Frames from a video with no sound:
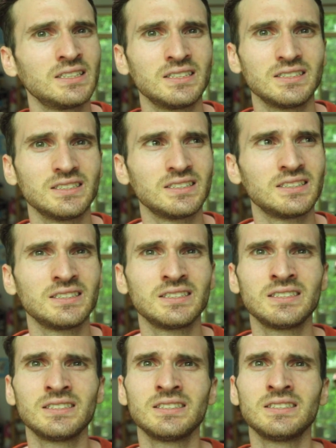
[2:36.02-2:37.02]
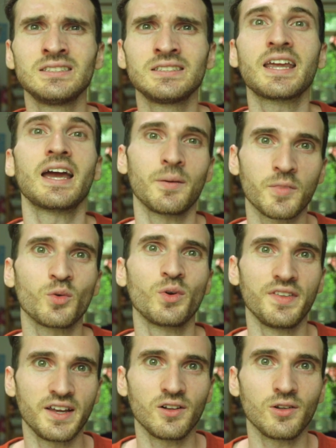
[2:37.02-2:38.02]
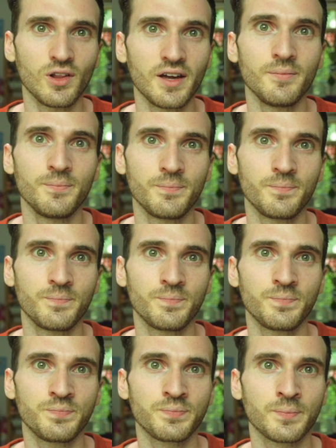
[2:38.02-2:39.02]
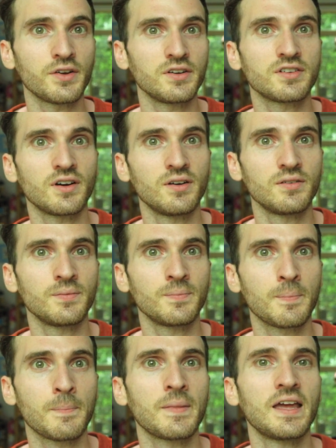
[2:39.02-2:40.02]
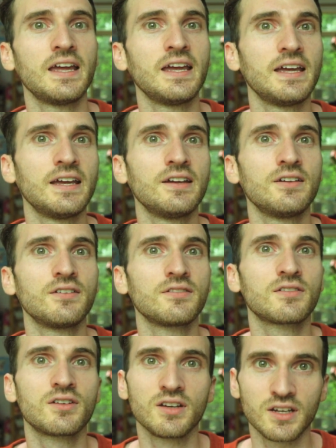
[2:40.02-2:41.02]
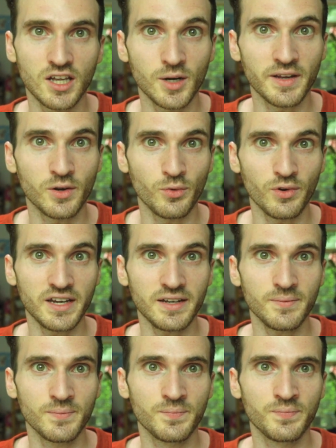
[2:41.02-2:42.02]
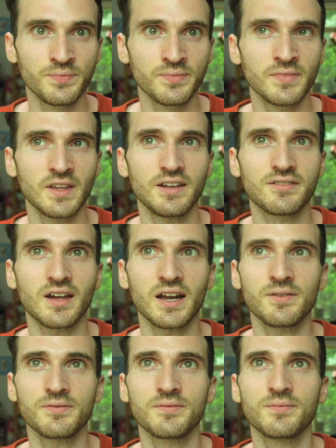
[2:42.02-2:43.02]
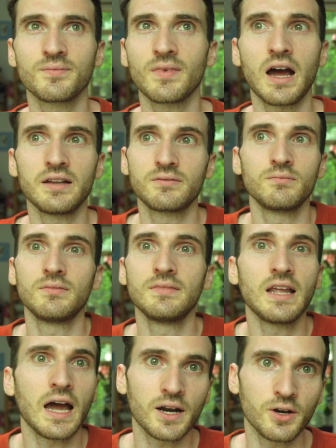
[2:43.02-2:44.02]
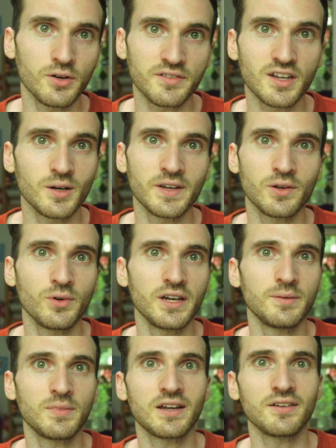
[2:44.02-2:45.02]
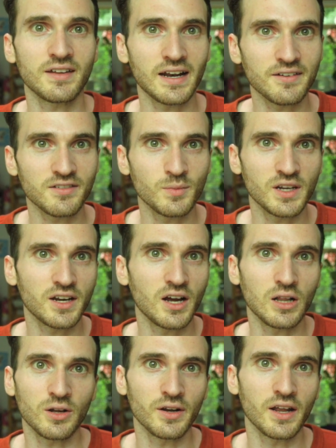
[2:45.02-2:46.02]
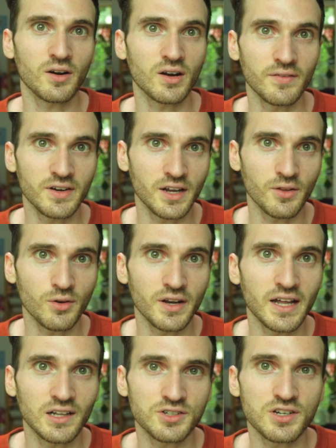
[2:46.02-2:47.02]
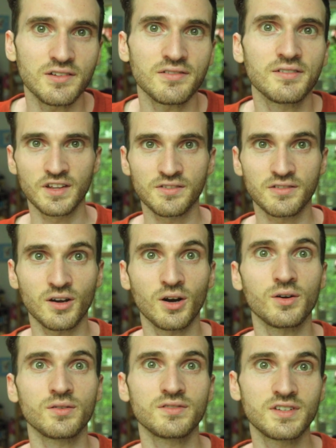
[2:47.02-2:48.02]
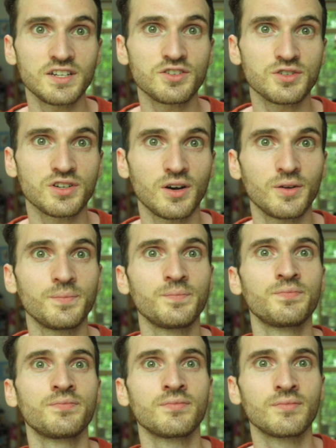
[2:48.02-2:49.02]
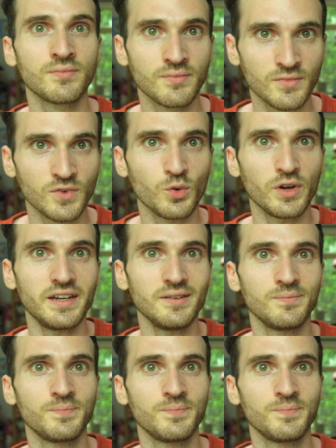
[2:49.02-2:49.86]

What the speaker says: Yeah, I'm going to run the yellow light. Third tone is going to be green. It's kind of, I don't know, it's going to be green because it has to be a color and I don't have any other analogies. So teacher tone, green.